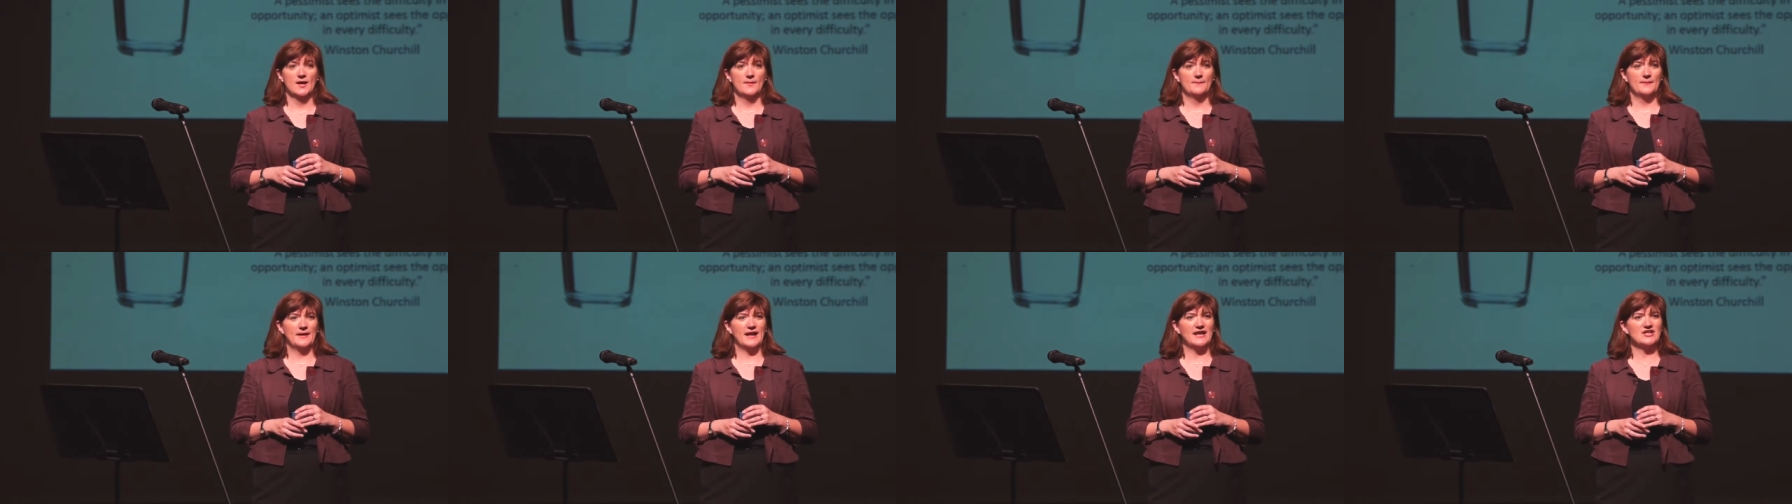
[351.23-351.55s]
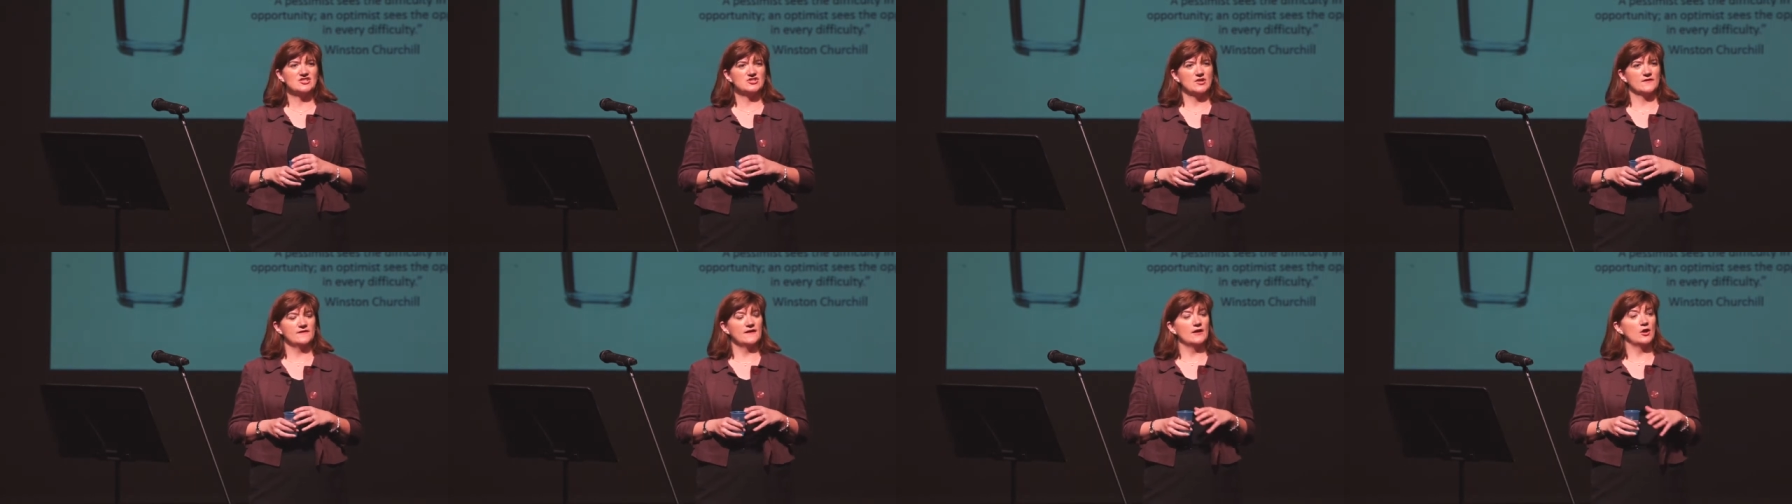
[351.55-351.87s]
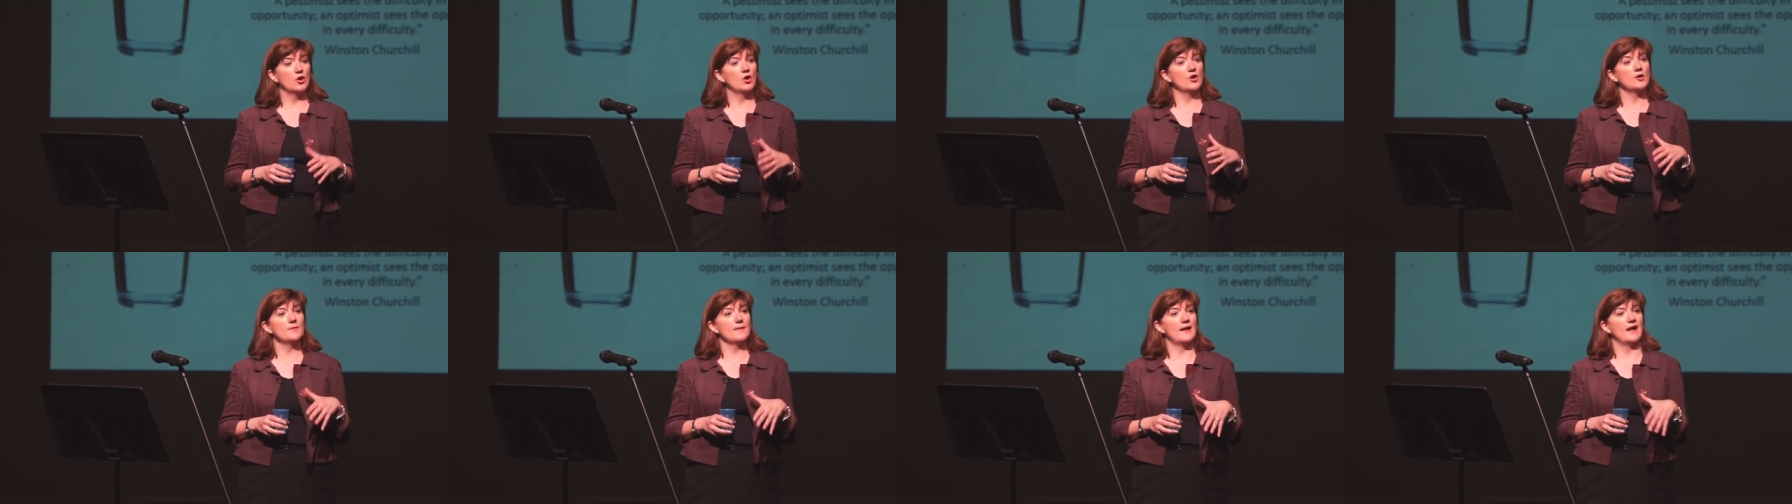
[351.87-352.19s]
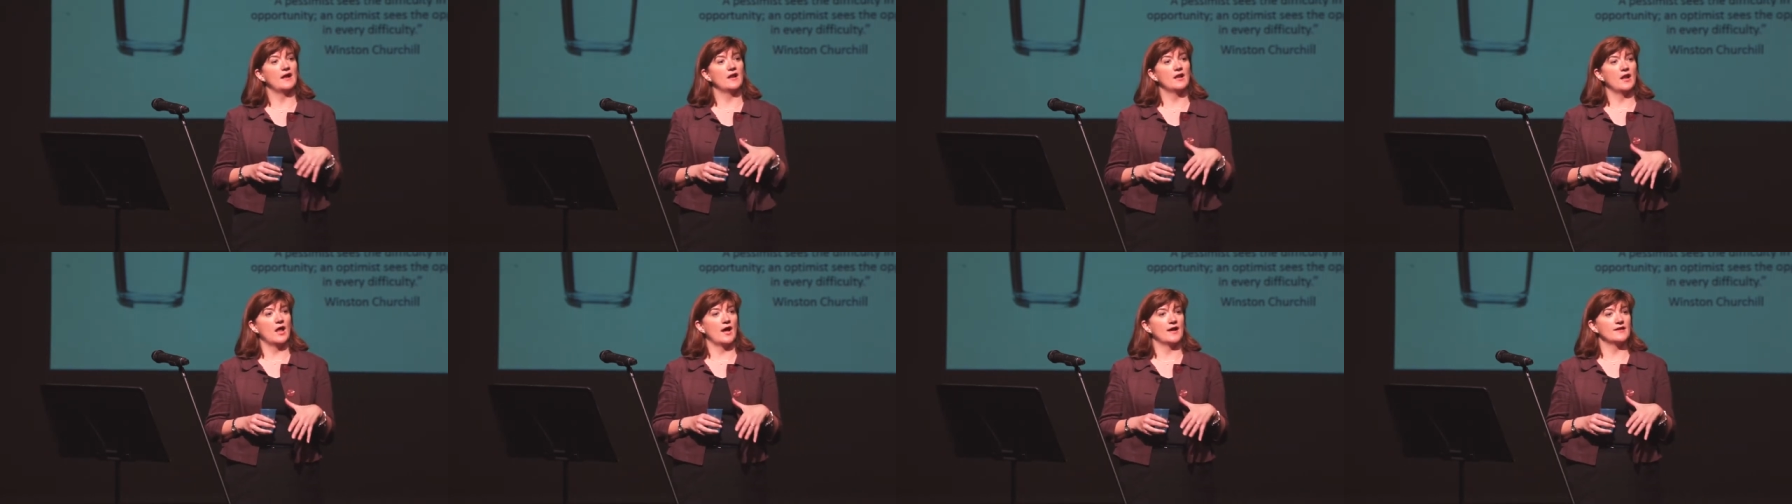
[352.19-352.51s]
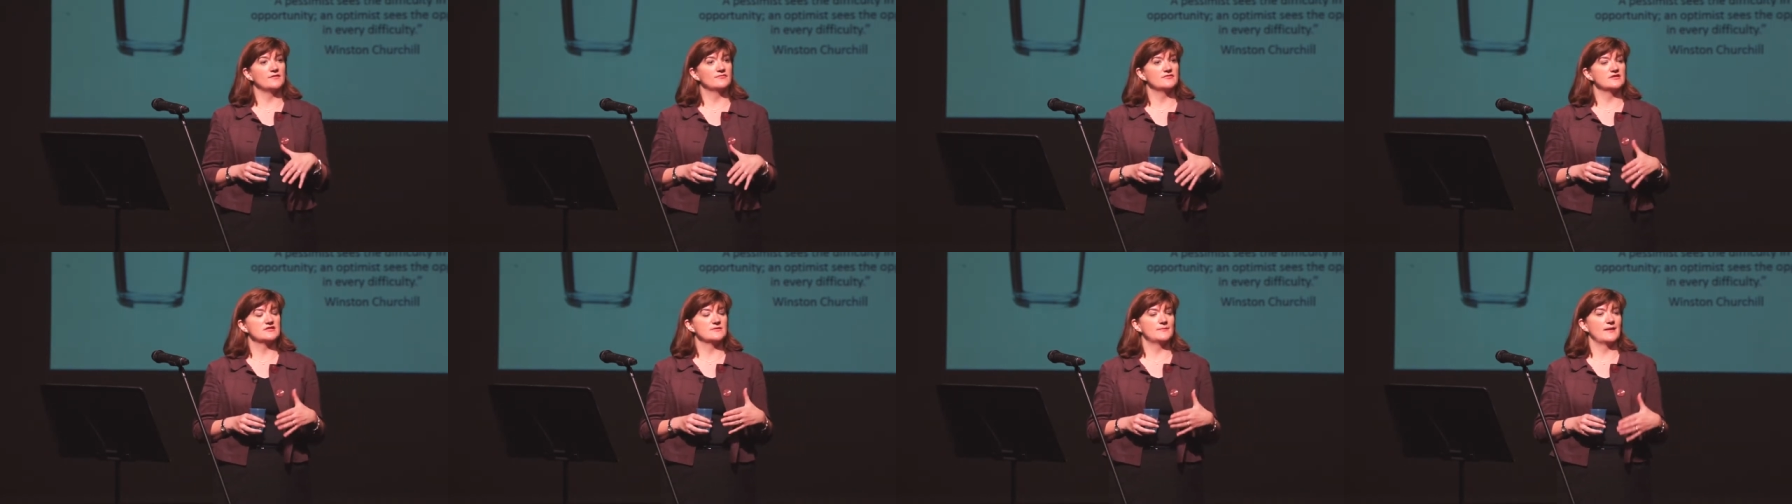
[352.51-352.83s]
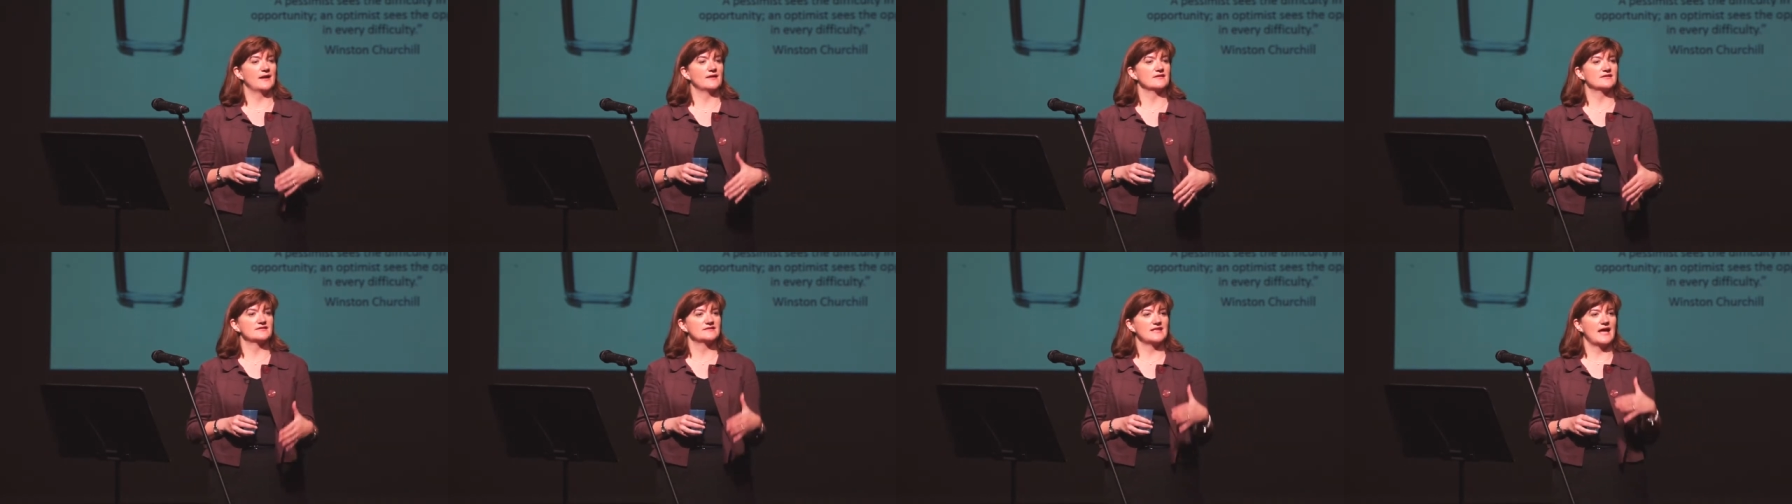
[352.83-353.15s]
But actually, I think a lot about life is
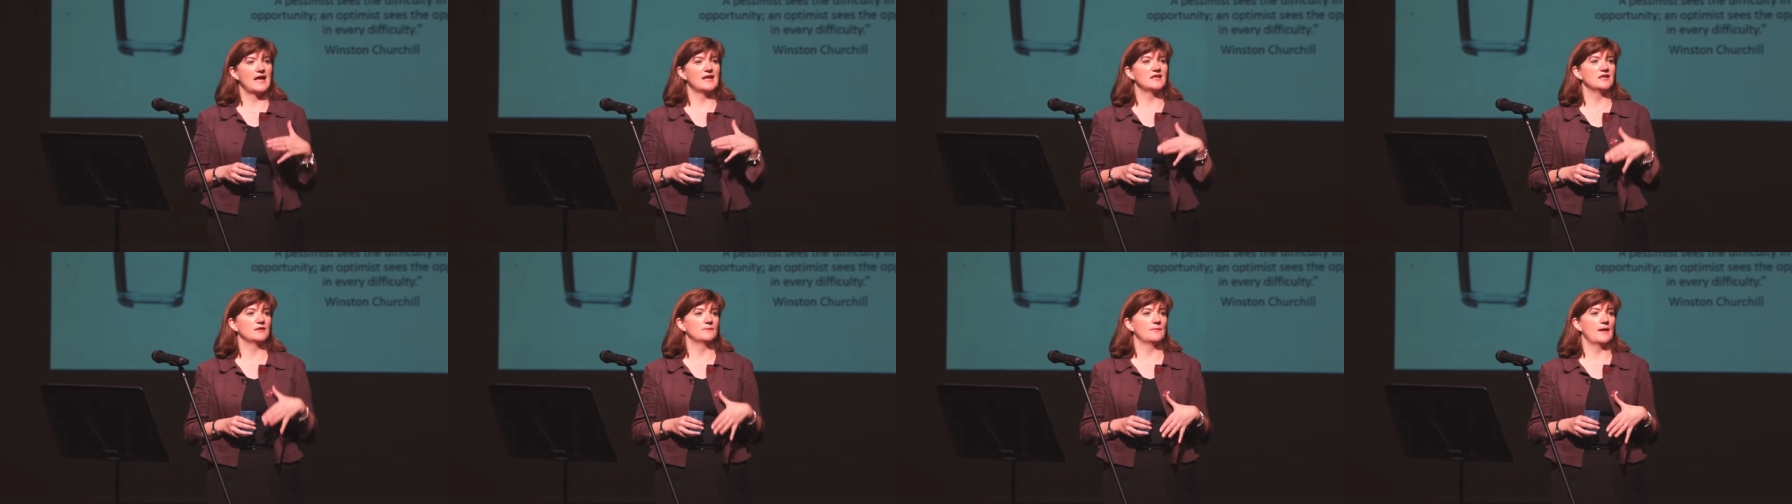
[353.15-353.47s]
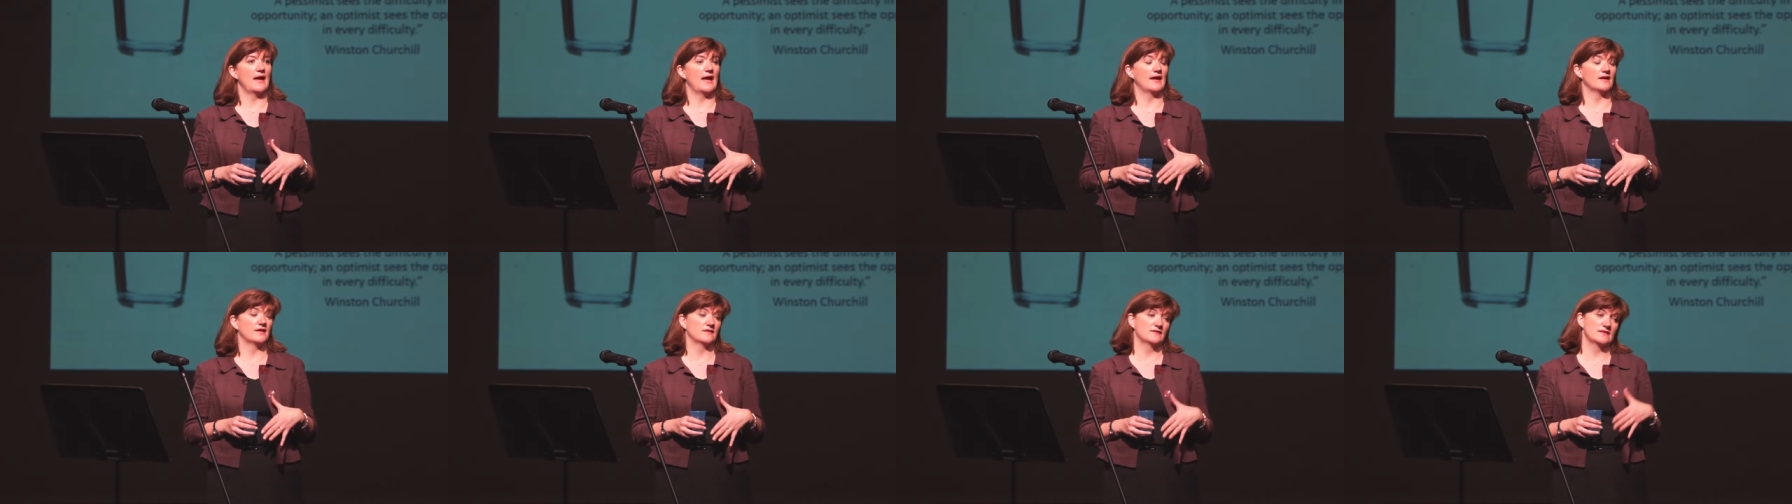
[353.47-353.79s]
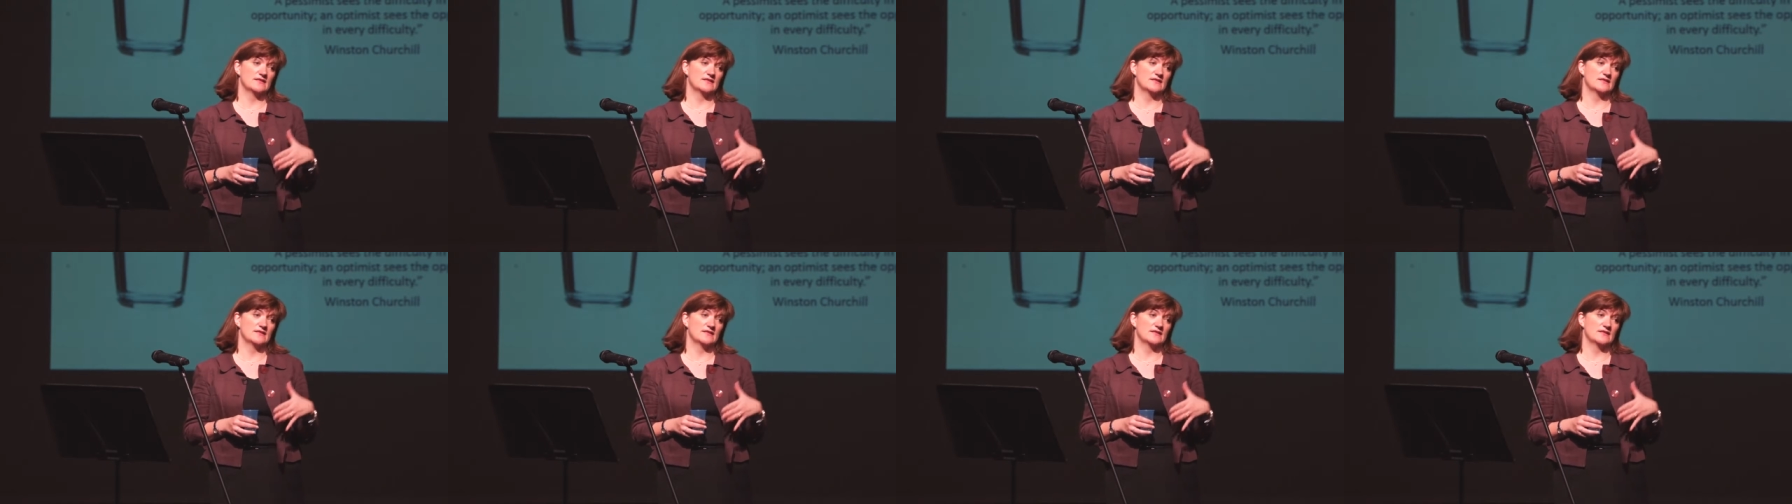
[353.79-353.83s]
about standing back,